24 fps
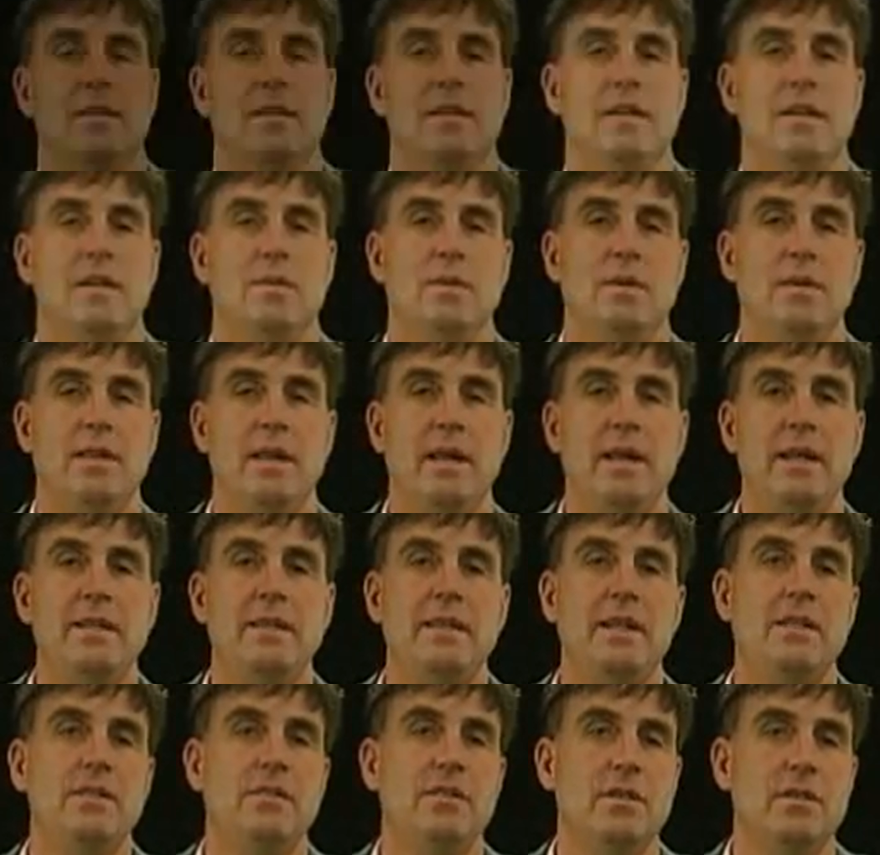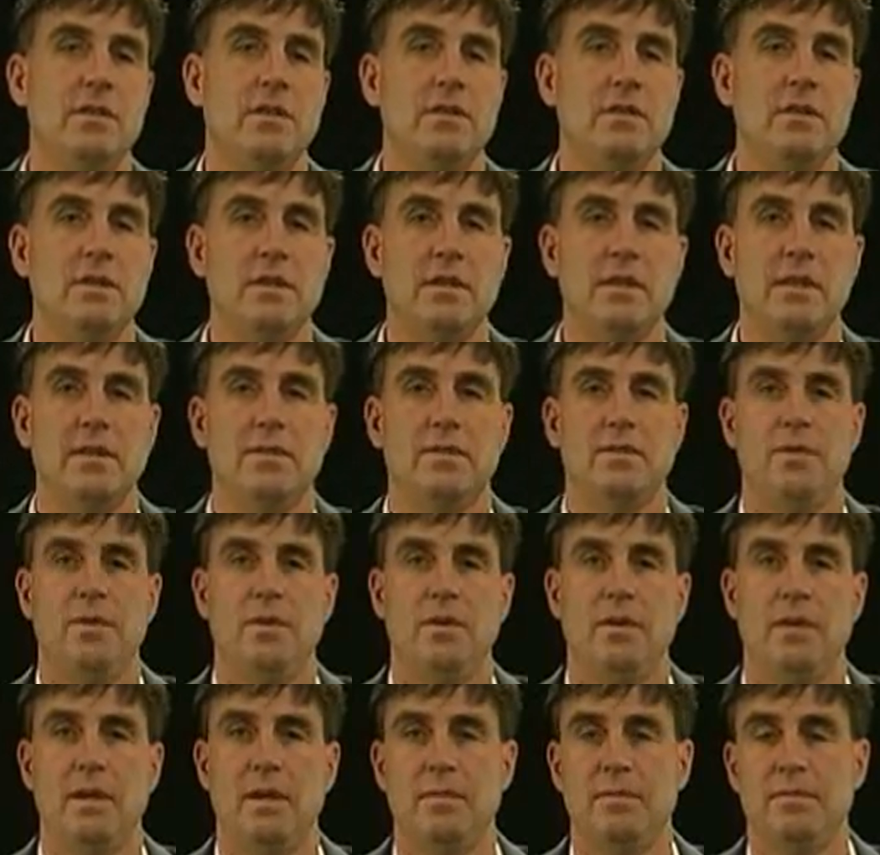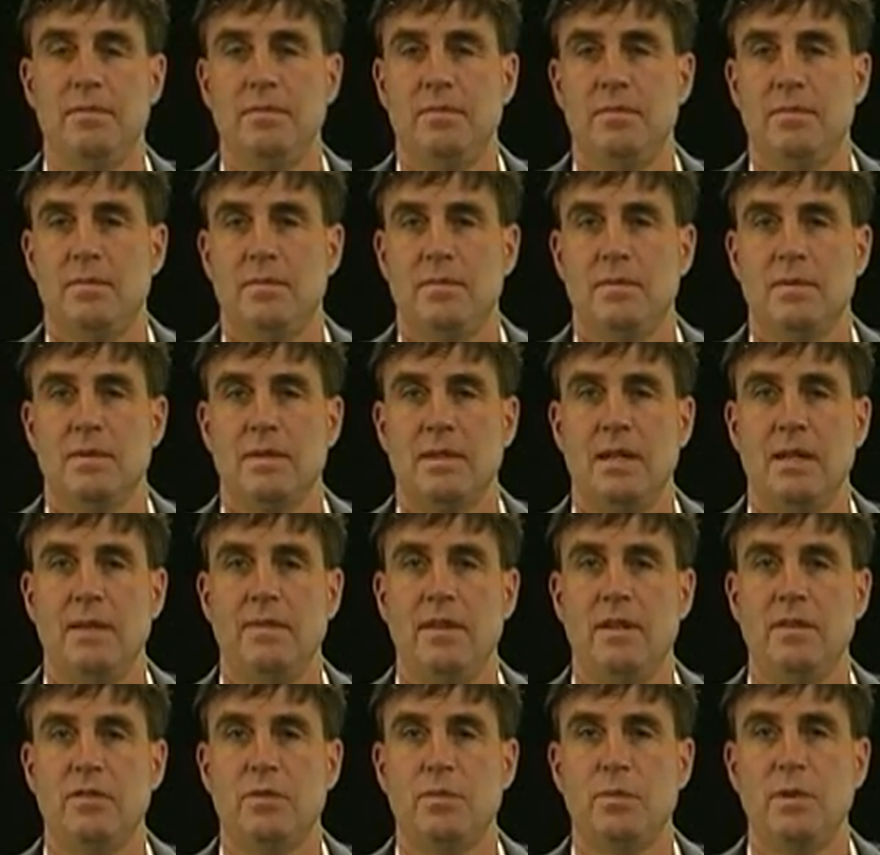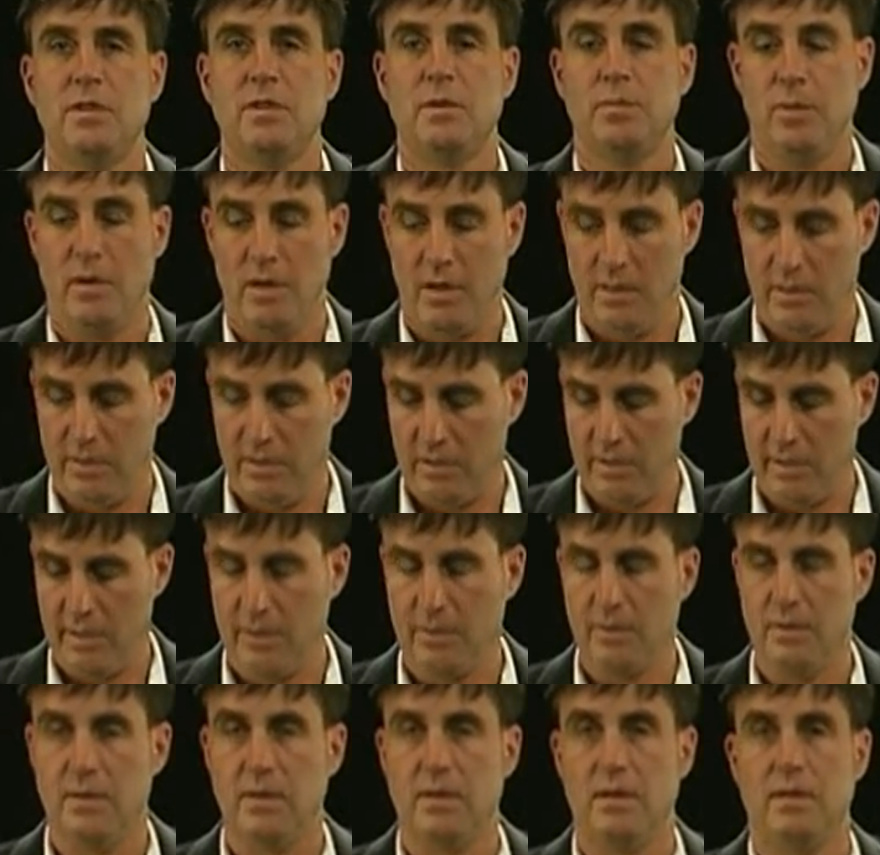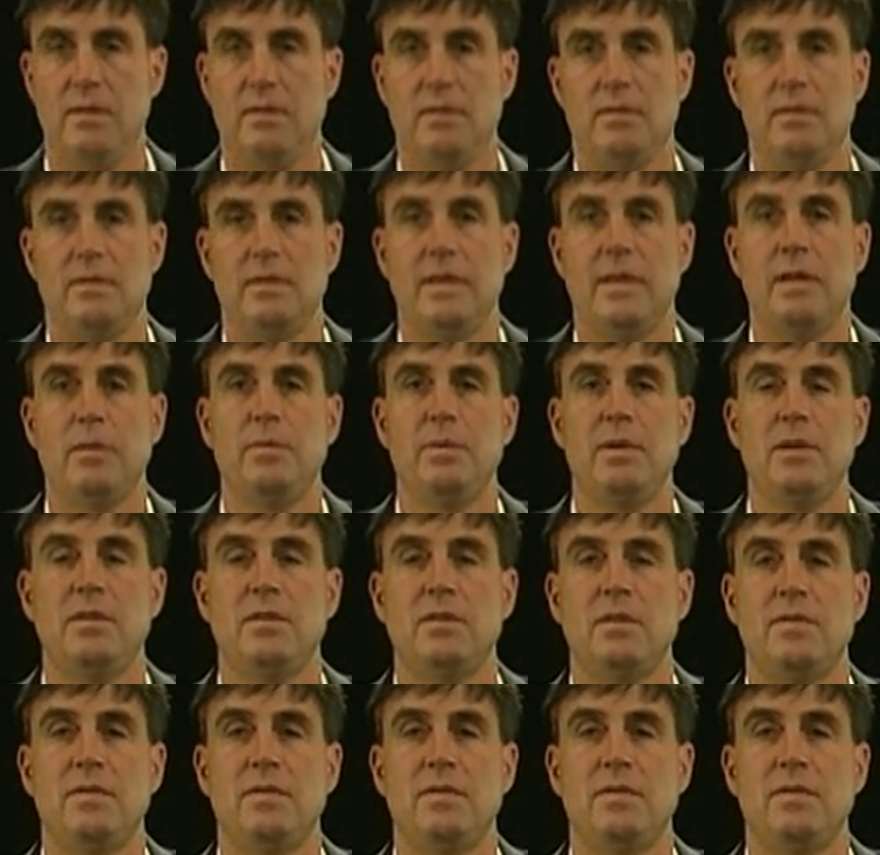With the head tension, you're looking for kind of that sweet spot, just like with the tailpiece.